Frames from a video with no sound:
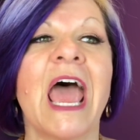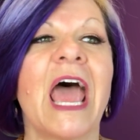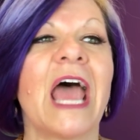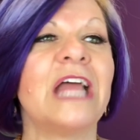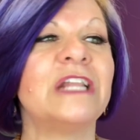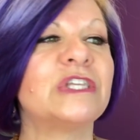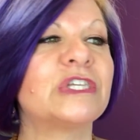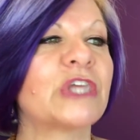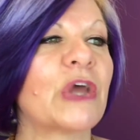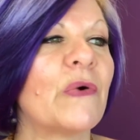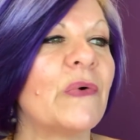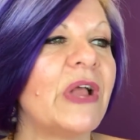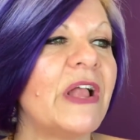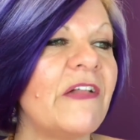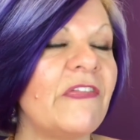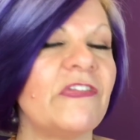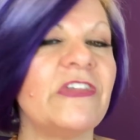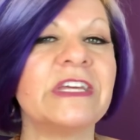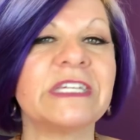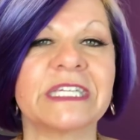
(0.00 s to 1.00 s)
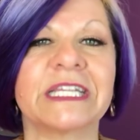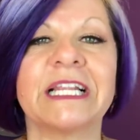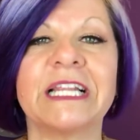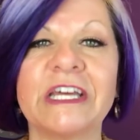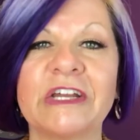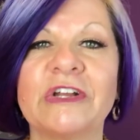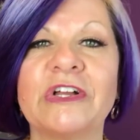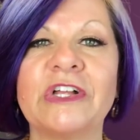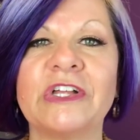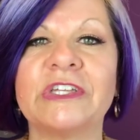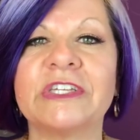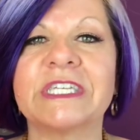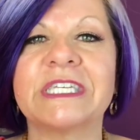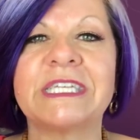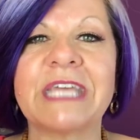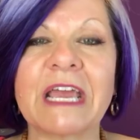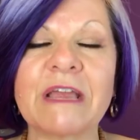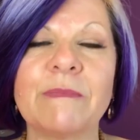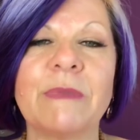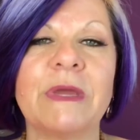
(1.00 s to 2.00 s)
And so in this little
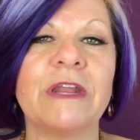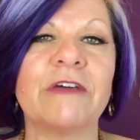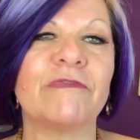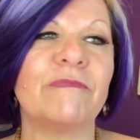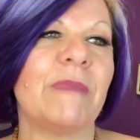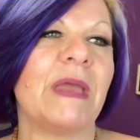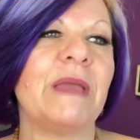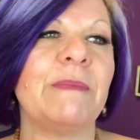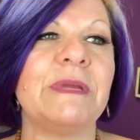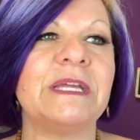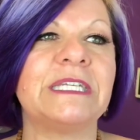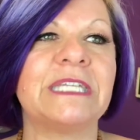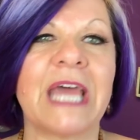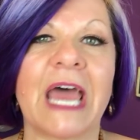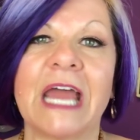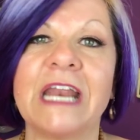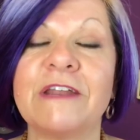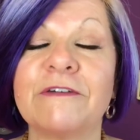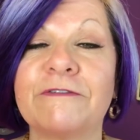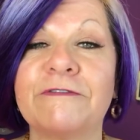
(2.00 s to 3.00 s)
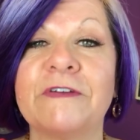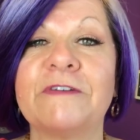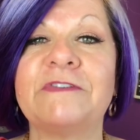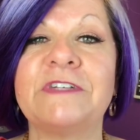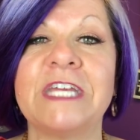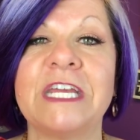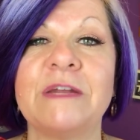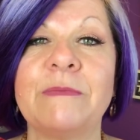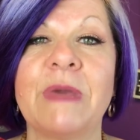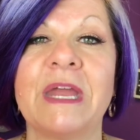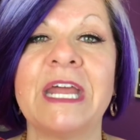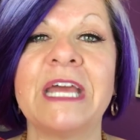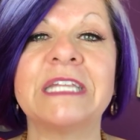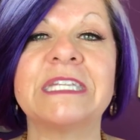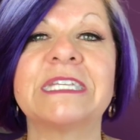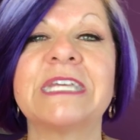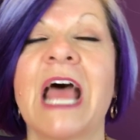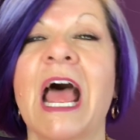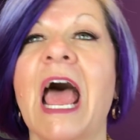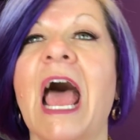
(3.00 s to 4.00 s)
segment of maybe 10 to 15
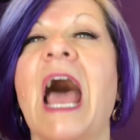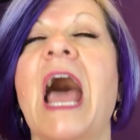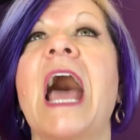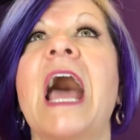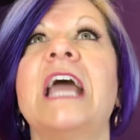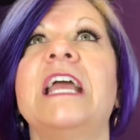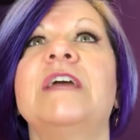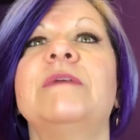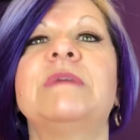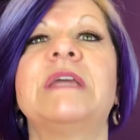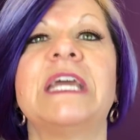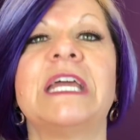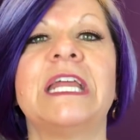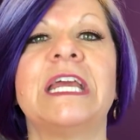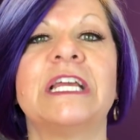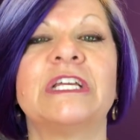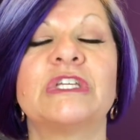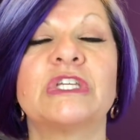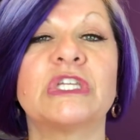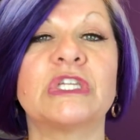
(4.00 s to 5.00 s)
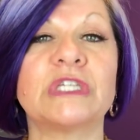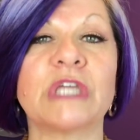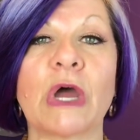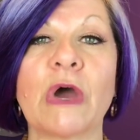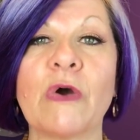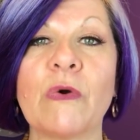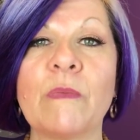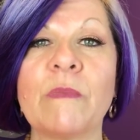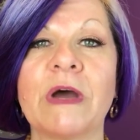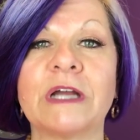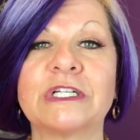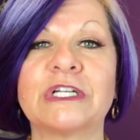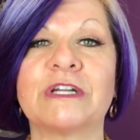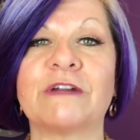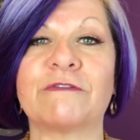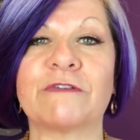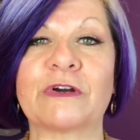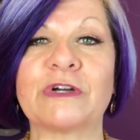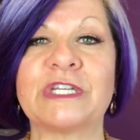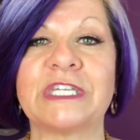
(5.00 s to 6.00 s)
minutes, I am getting so much
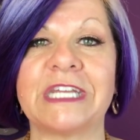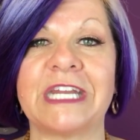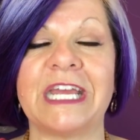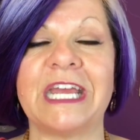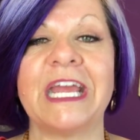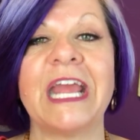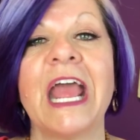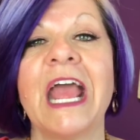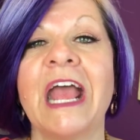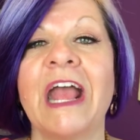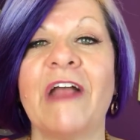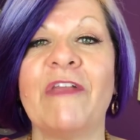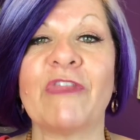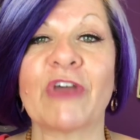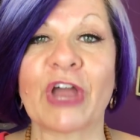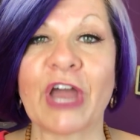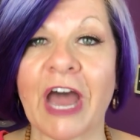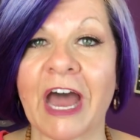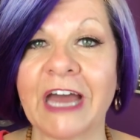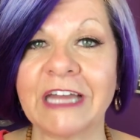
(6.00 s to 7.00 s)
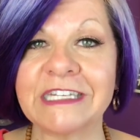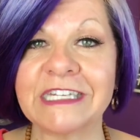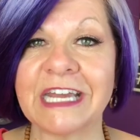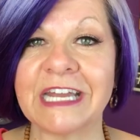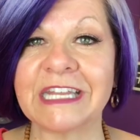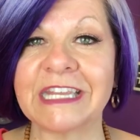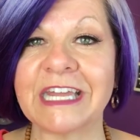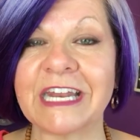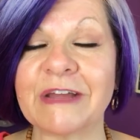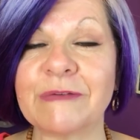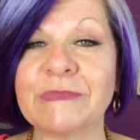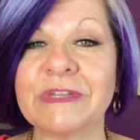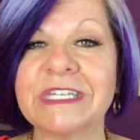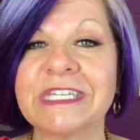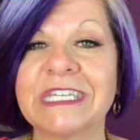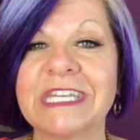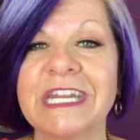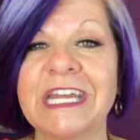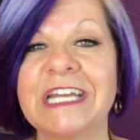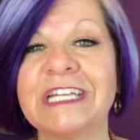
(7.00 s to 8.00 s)
diversity in the content that I'm
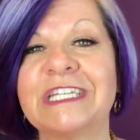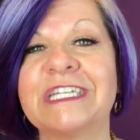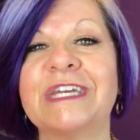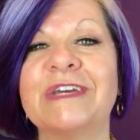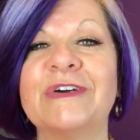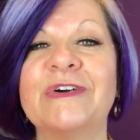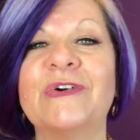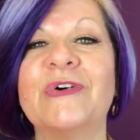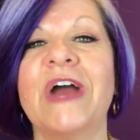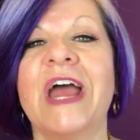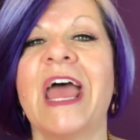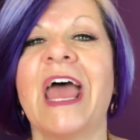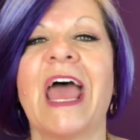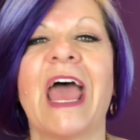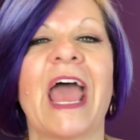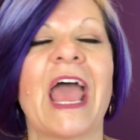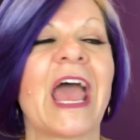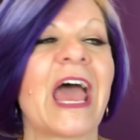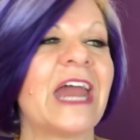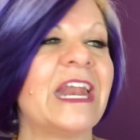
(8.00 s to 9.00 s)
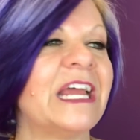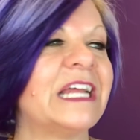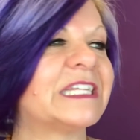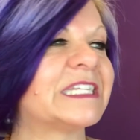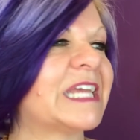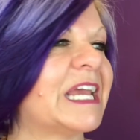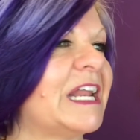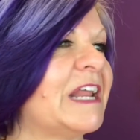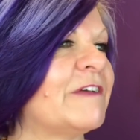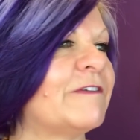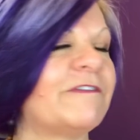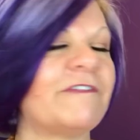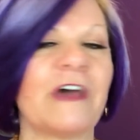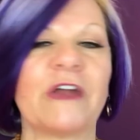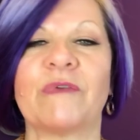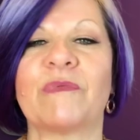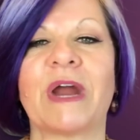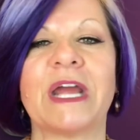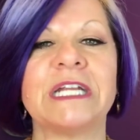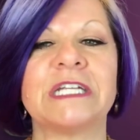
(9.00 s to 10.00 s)
listening to, and it's getting
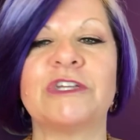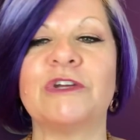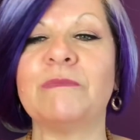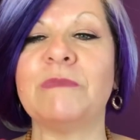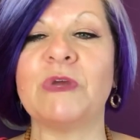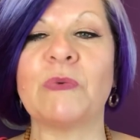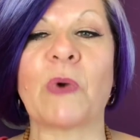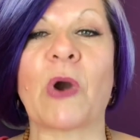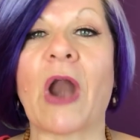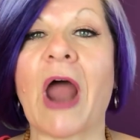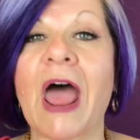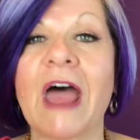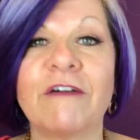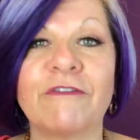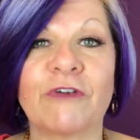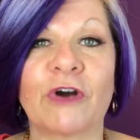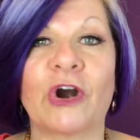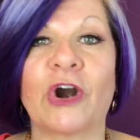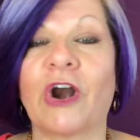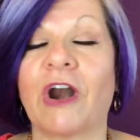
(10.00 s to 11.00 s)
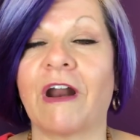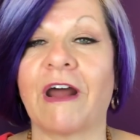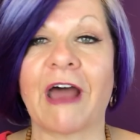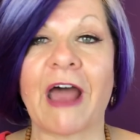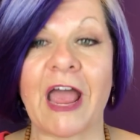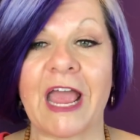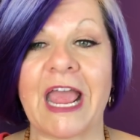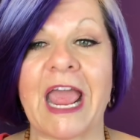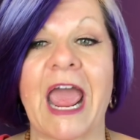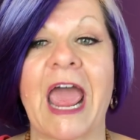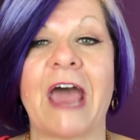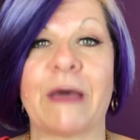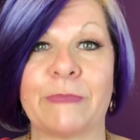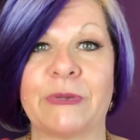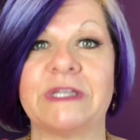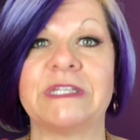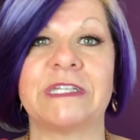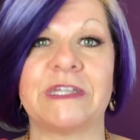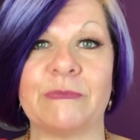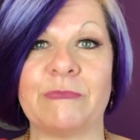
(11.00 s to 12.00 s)
fed right to me wherever I
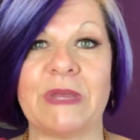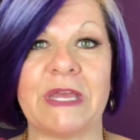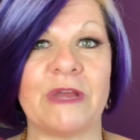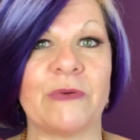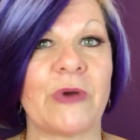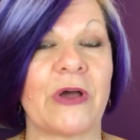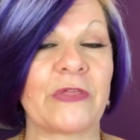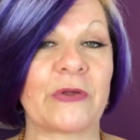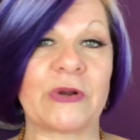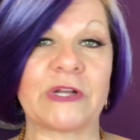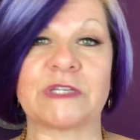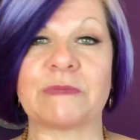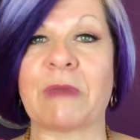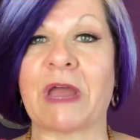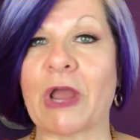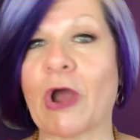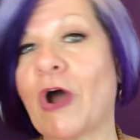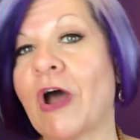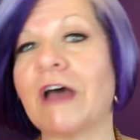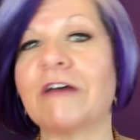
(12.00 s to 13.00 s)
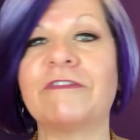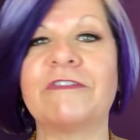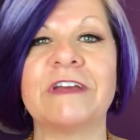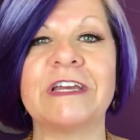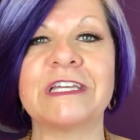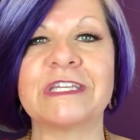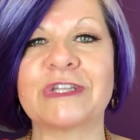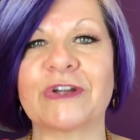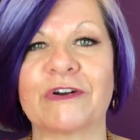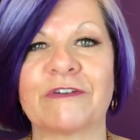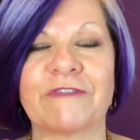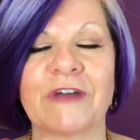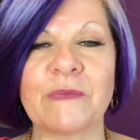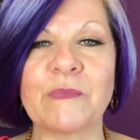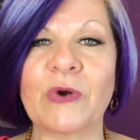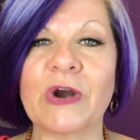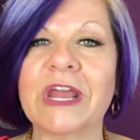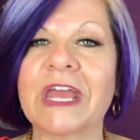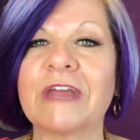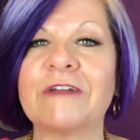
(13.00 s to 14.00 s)
happen to be, whether it's my office or if I'm
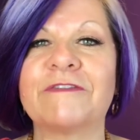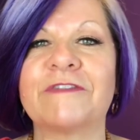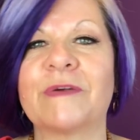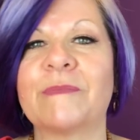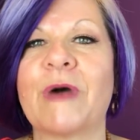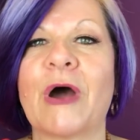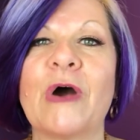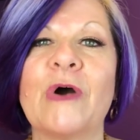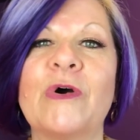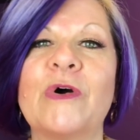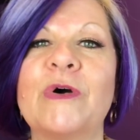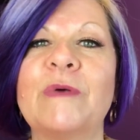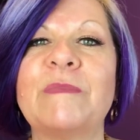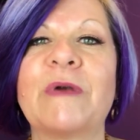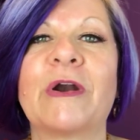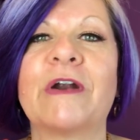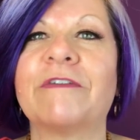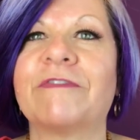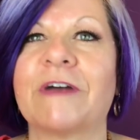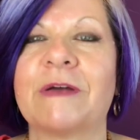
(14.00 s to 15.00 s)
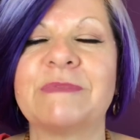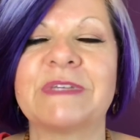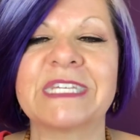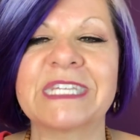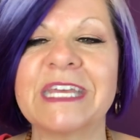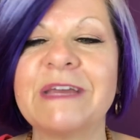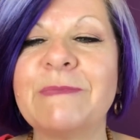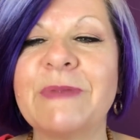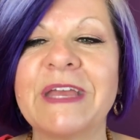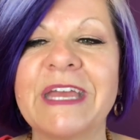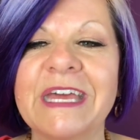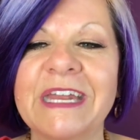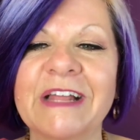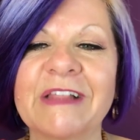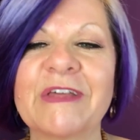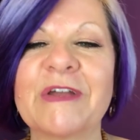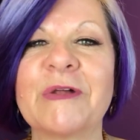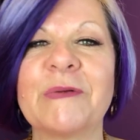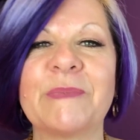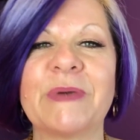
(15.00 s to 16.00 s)
working from home or if I'm sleeping in a
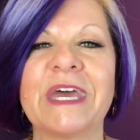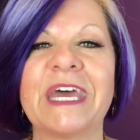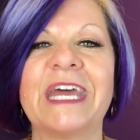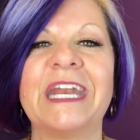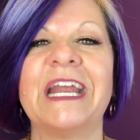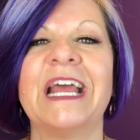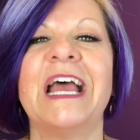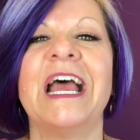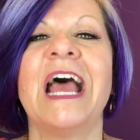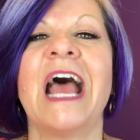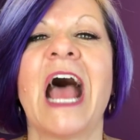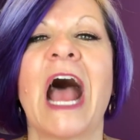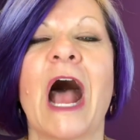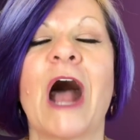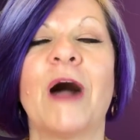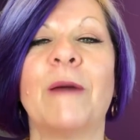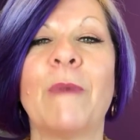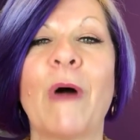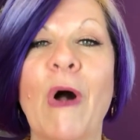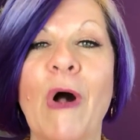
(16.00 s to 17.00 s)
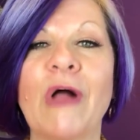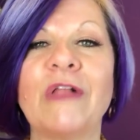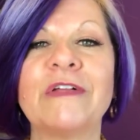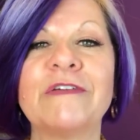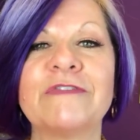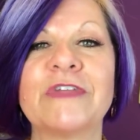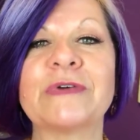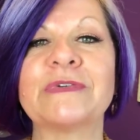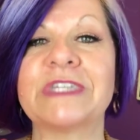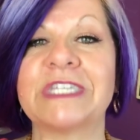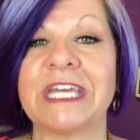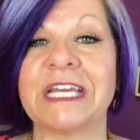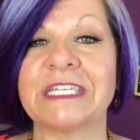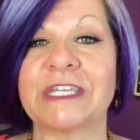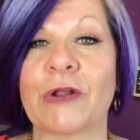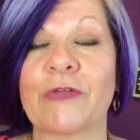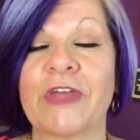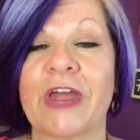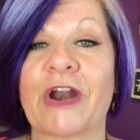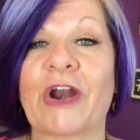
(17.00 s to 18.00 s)
little bit. All of those things
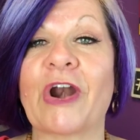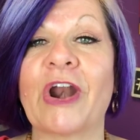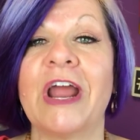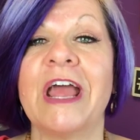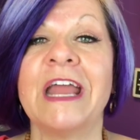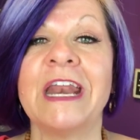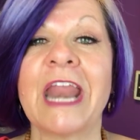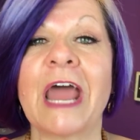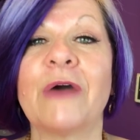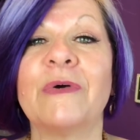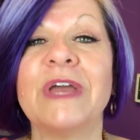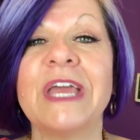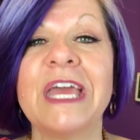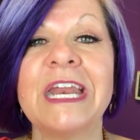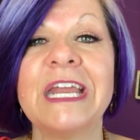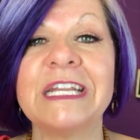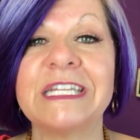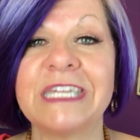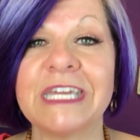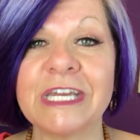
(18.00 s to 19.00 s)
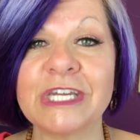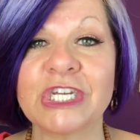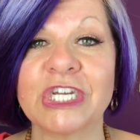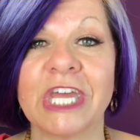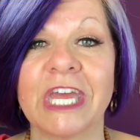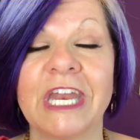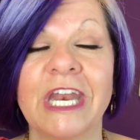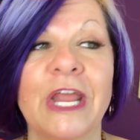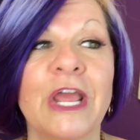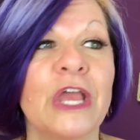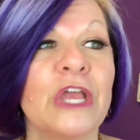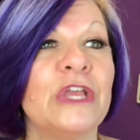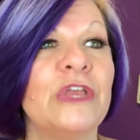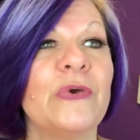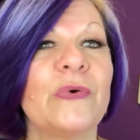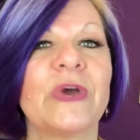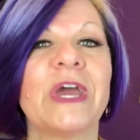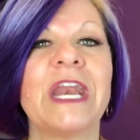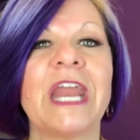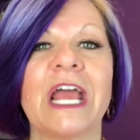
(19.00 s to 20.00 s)
are there. Now, in addition,
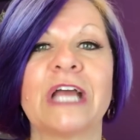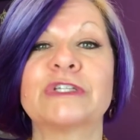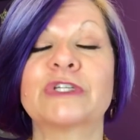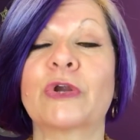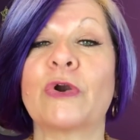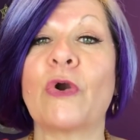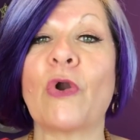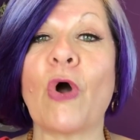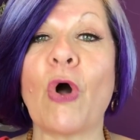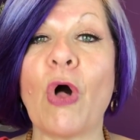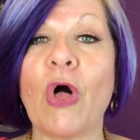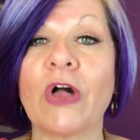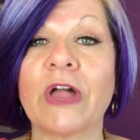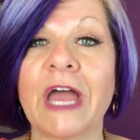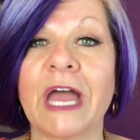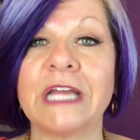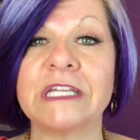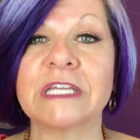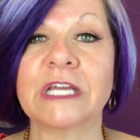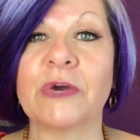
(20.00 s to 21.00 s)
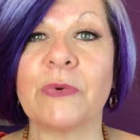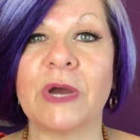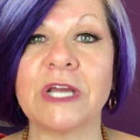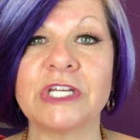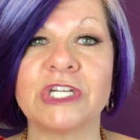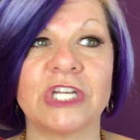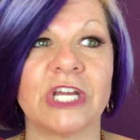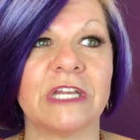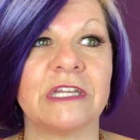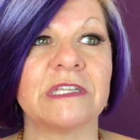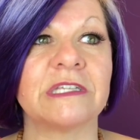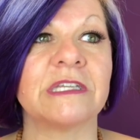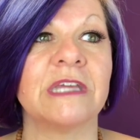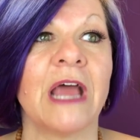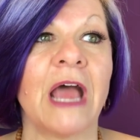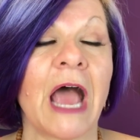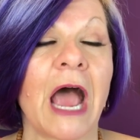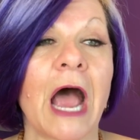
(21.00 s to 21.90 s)
you can ask her all kinds of questions.